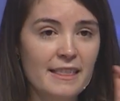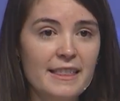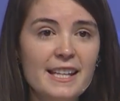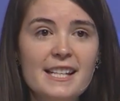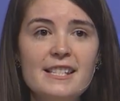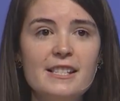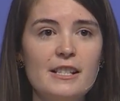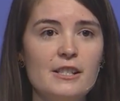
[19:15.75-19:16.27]

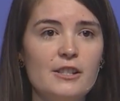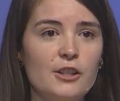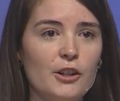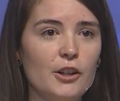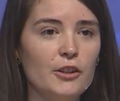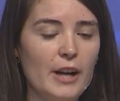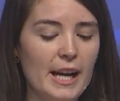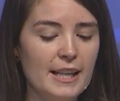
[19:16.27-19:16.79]
This is
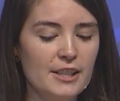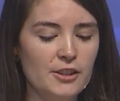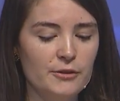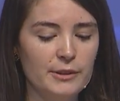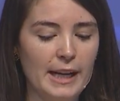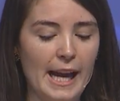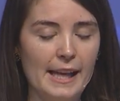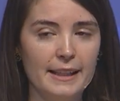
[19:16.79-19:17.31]
your greatest
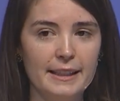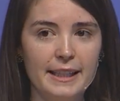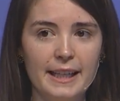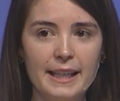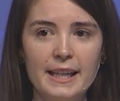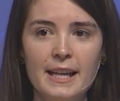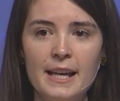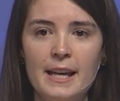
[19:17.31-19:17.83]

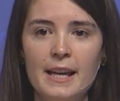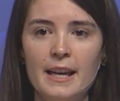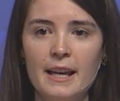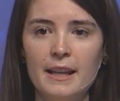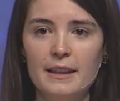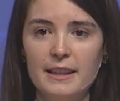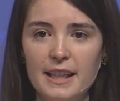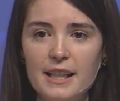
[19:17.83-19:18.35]
reality.
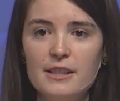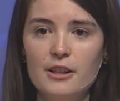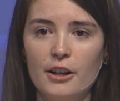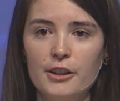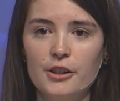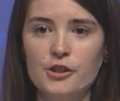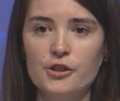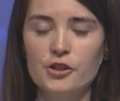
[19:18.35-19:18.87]
These
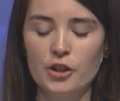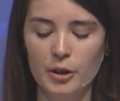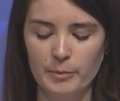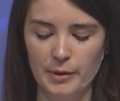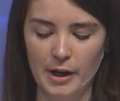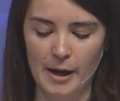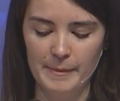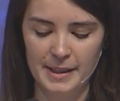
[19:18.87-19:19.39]
are your sure
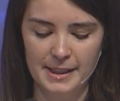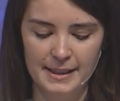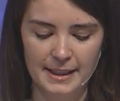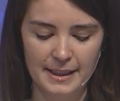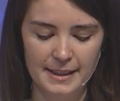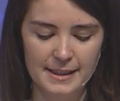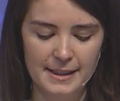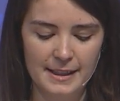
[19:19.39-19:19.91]

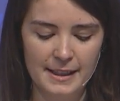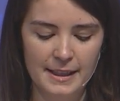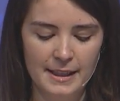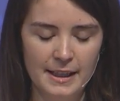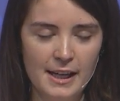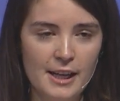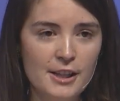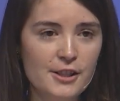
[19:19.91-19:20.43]
promises.
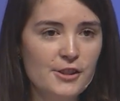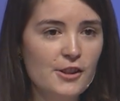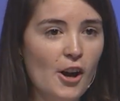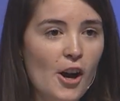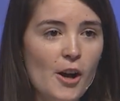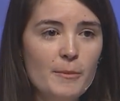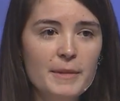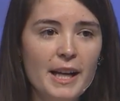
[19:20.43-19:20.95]

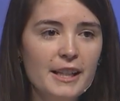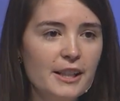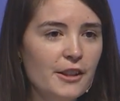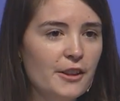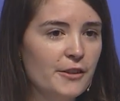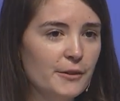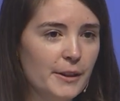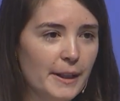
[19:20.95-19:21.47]
Psalm
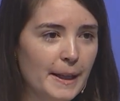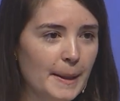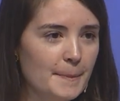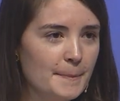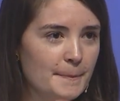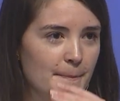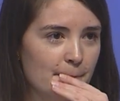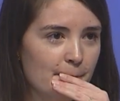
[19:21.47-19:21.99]
93
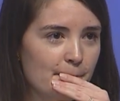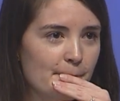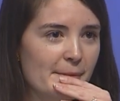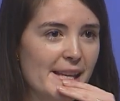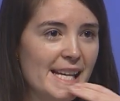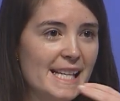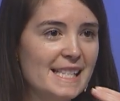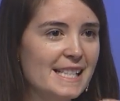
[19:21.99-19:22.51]

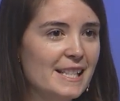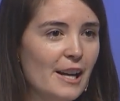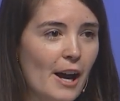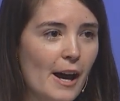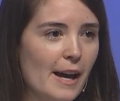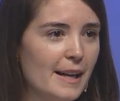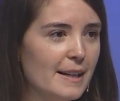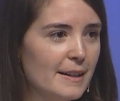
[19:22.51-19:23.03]
is
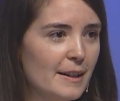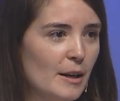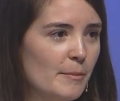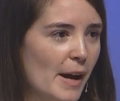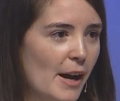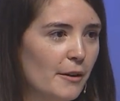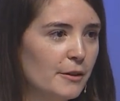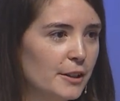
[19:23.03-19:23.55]
not
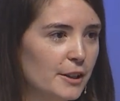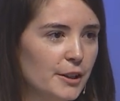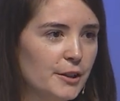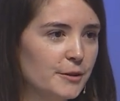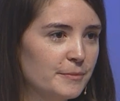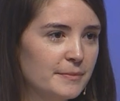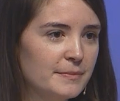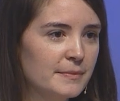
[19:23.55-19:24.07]
about
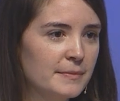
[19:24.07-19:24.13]
you